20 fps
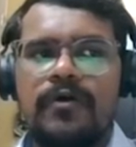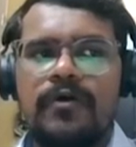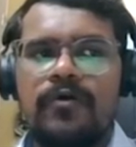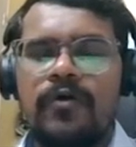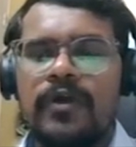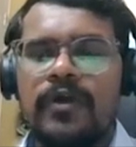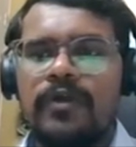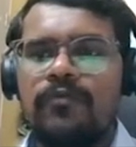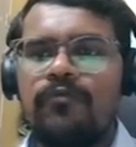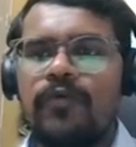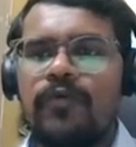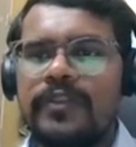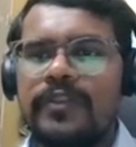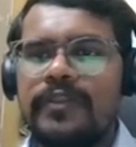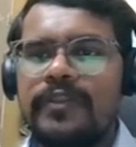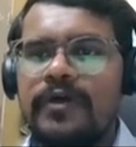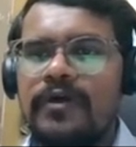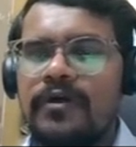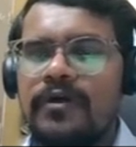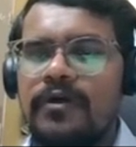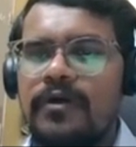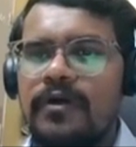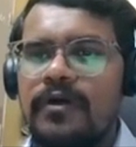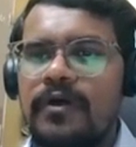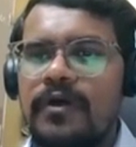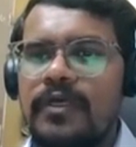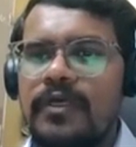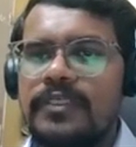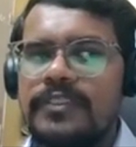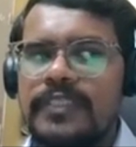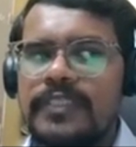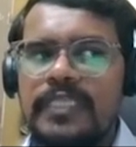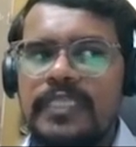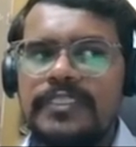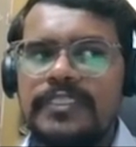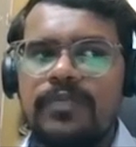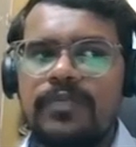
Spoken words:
okay, for the sales